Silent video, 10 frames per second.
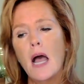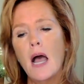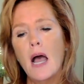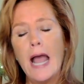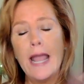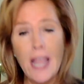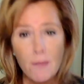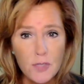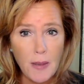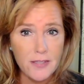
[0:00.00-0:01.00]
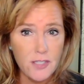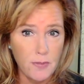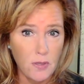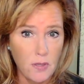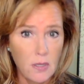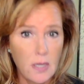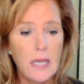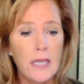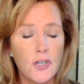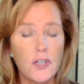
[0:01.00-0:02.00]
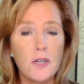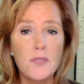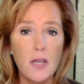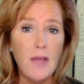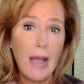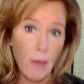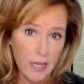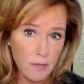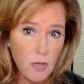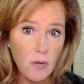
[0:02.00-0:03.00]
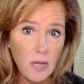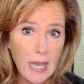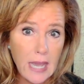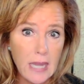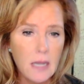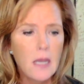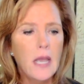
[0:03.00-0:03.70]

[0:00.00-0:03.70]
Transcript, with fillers: I am responsible in terms of how I communicate